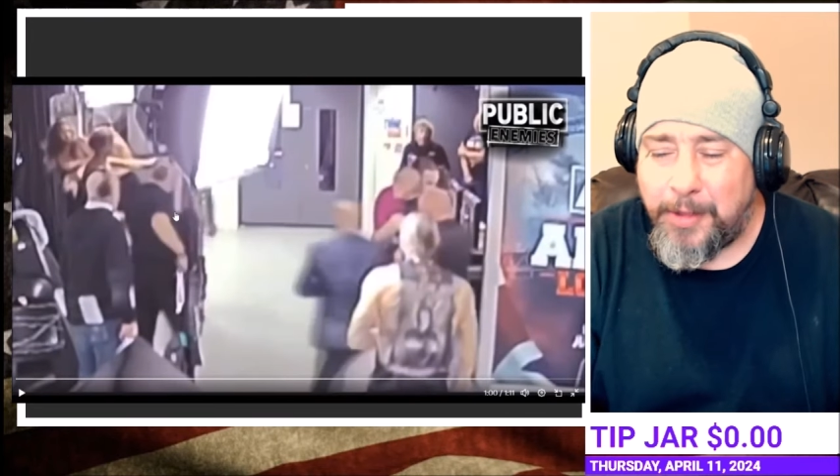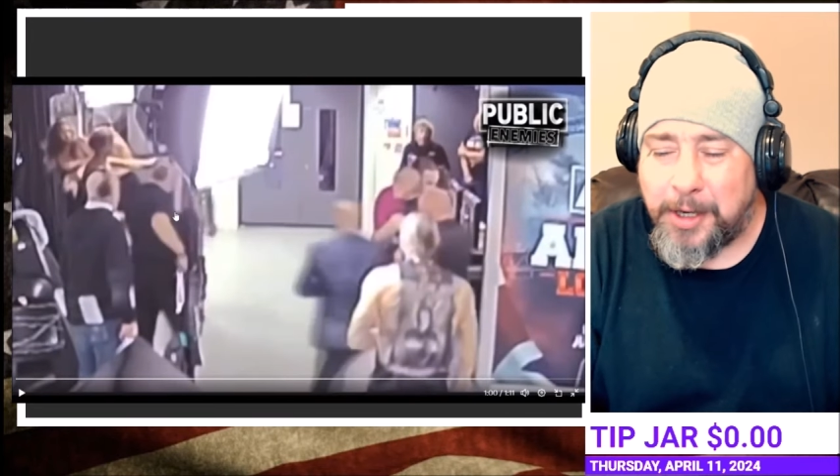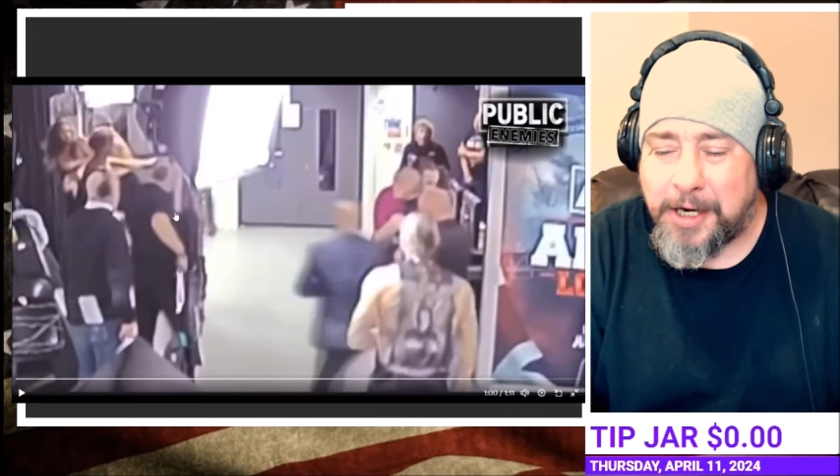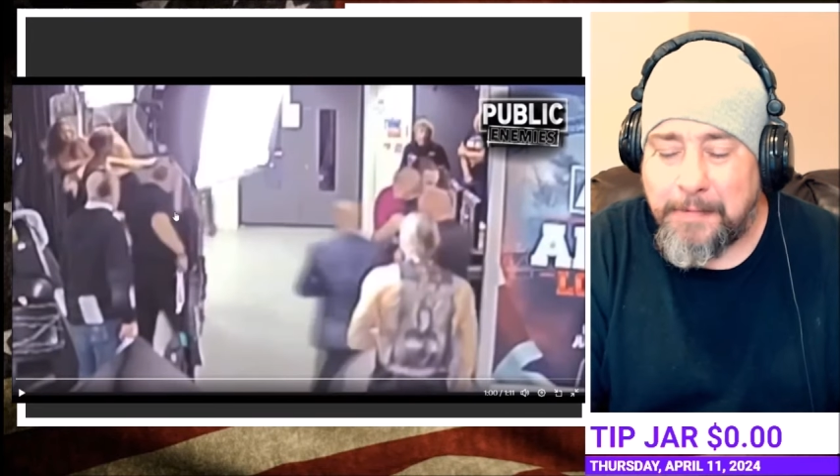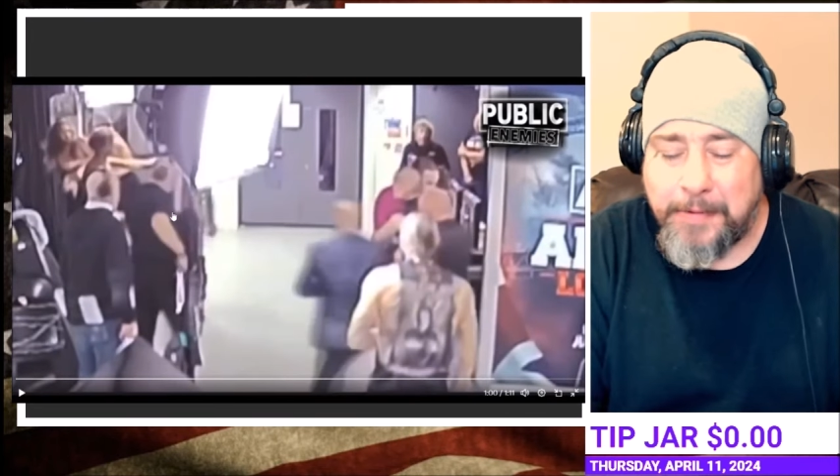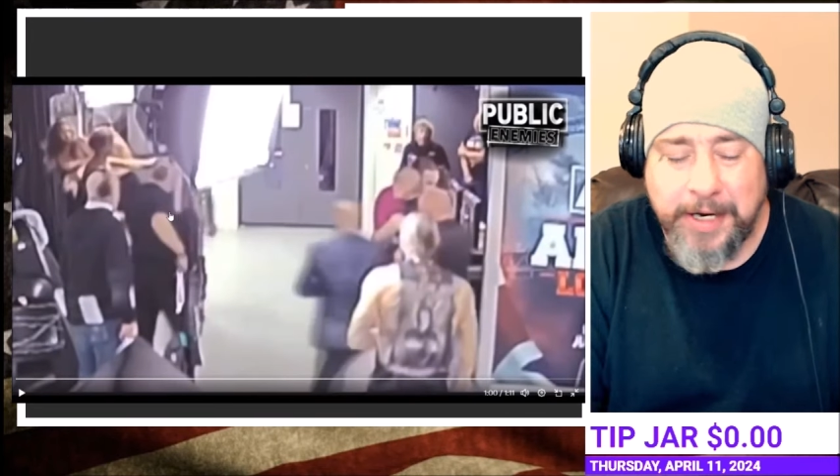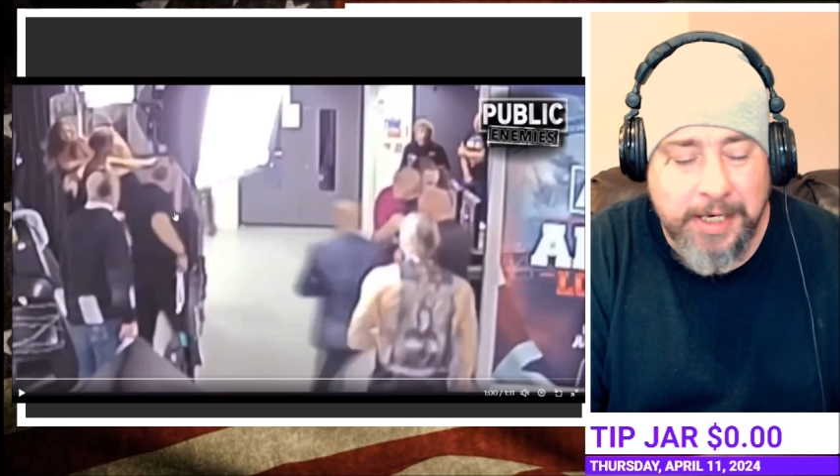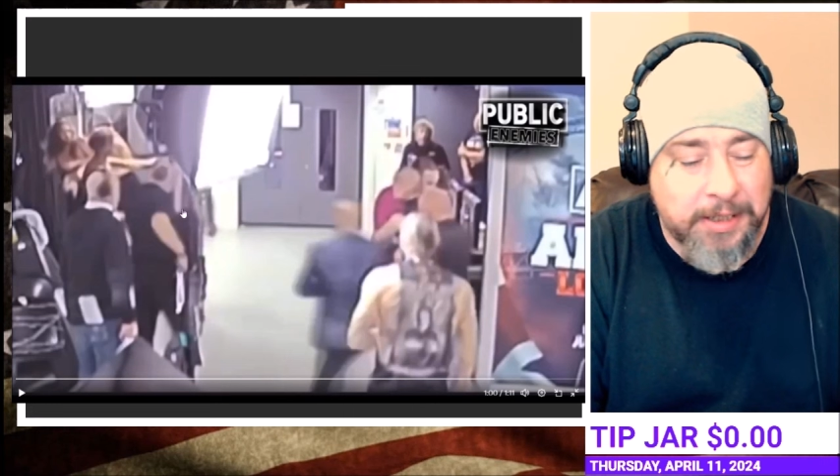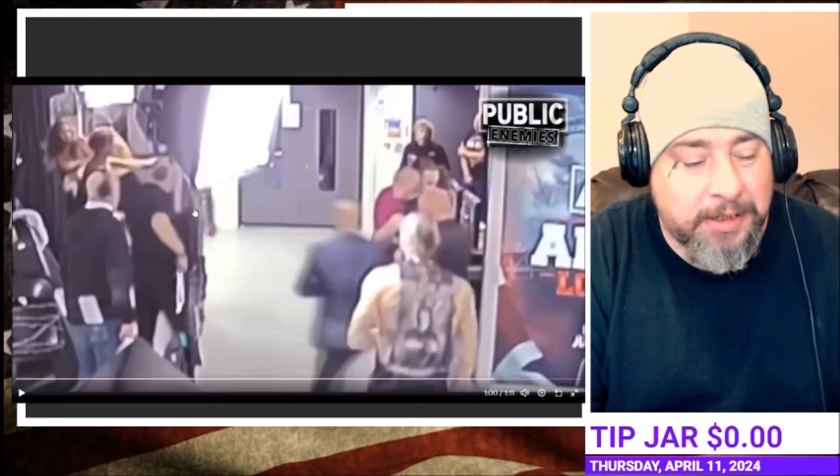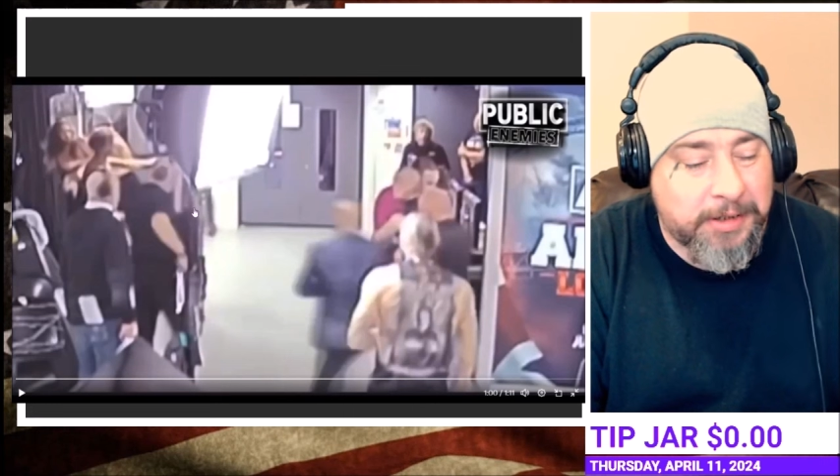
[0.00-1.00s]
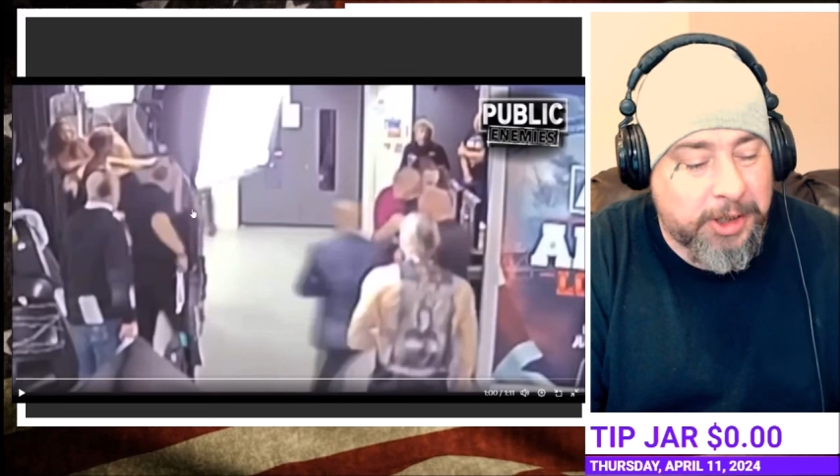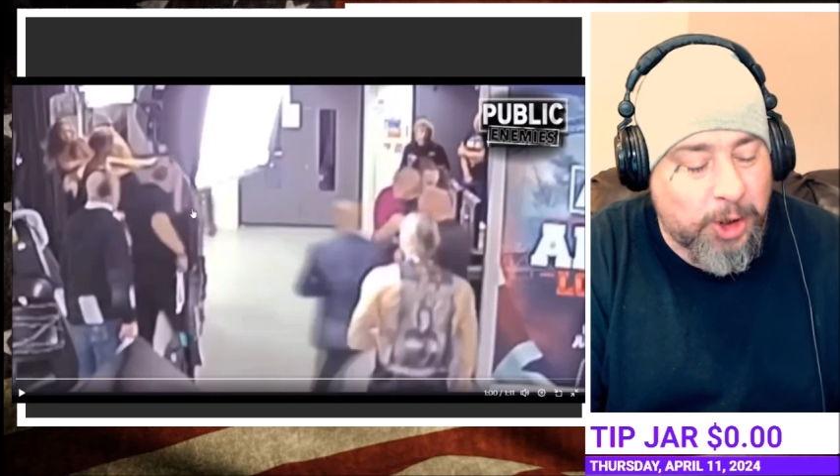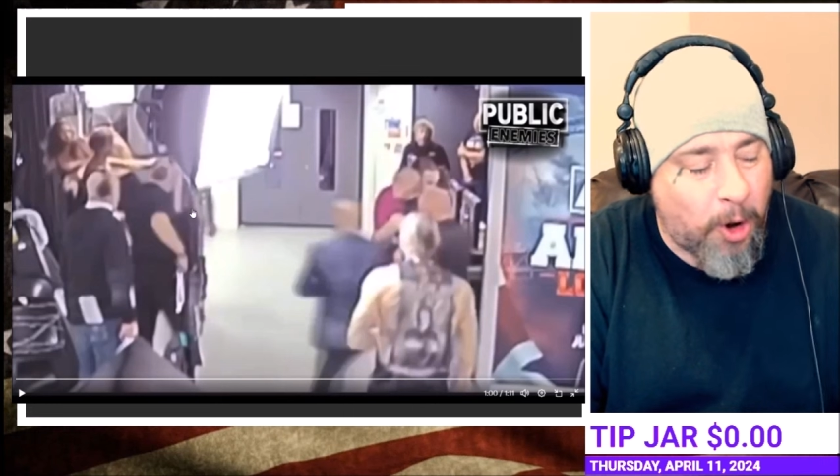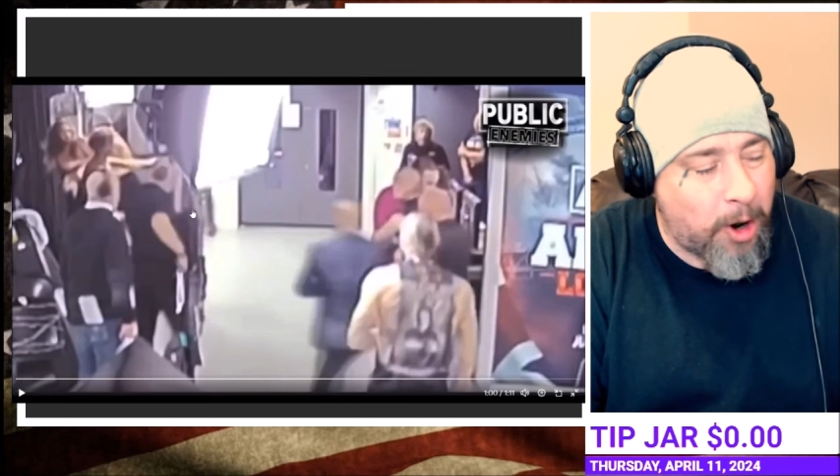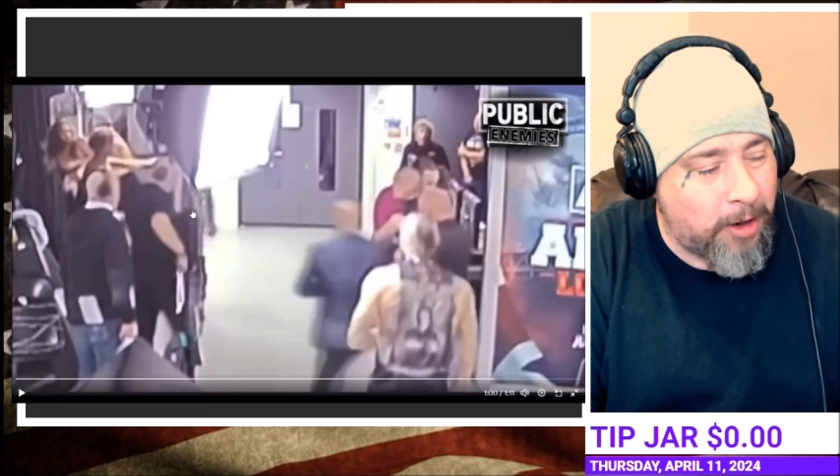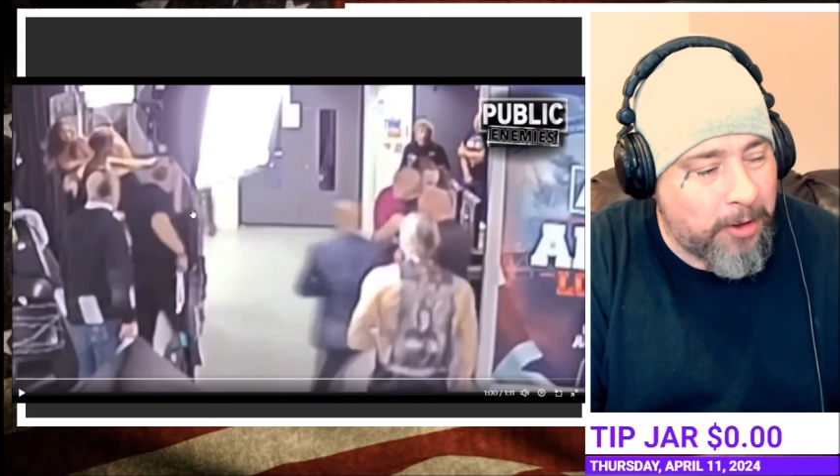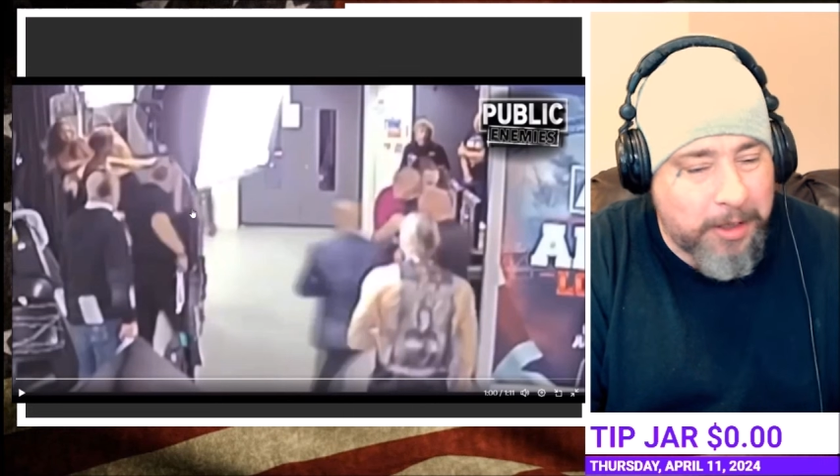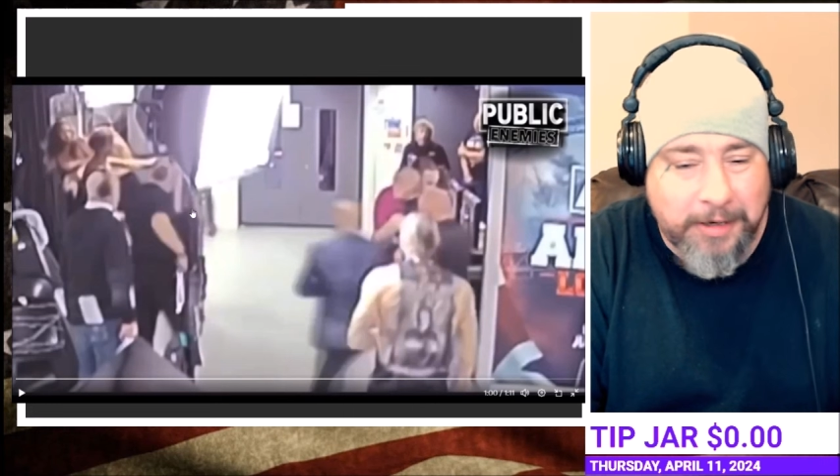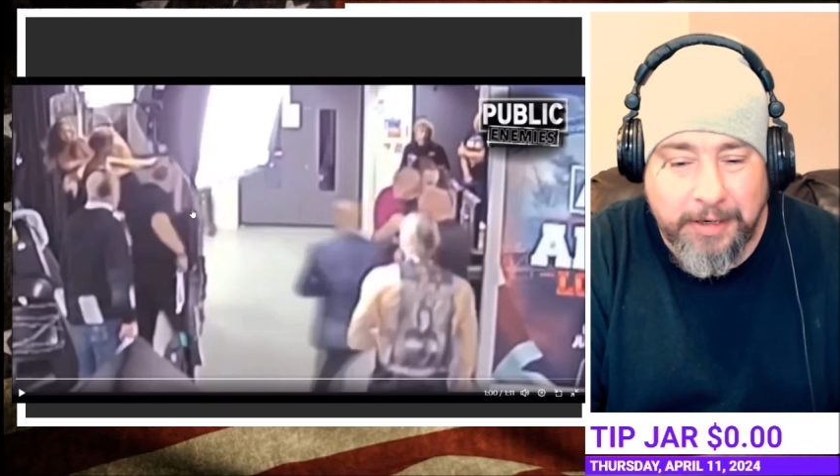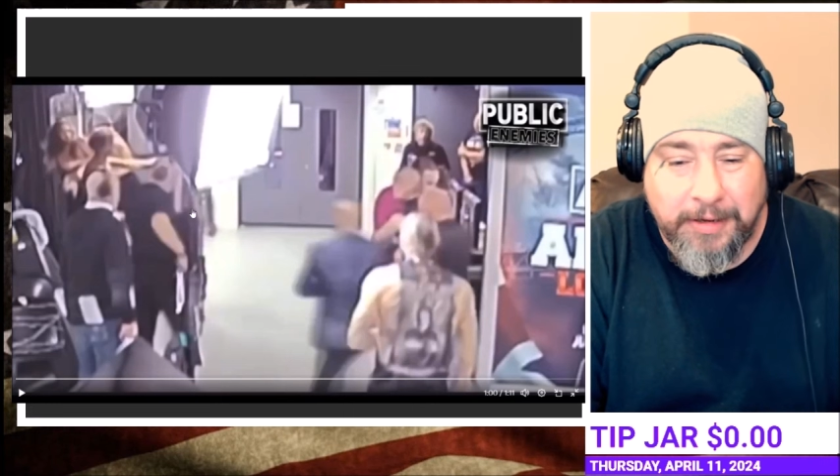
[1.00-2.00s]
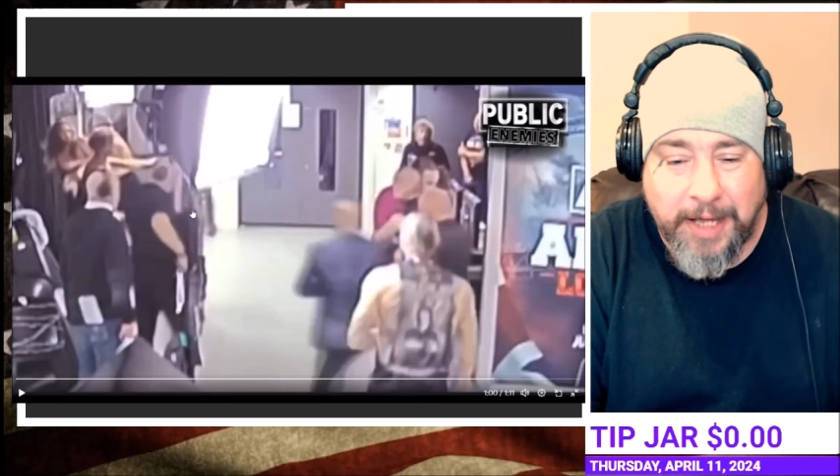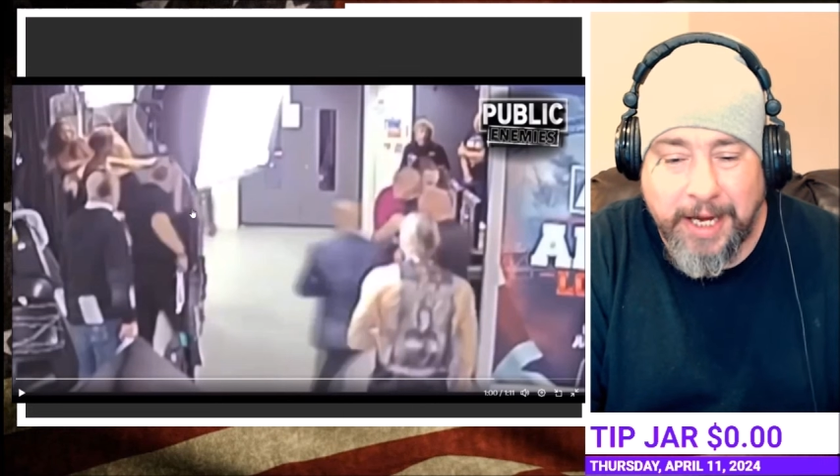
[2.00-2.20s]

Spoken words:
company's star look like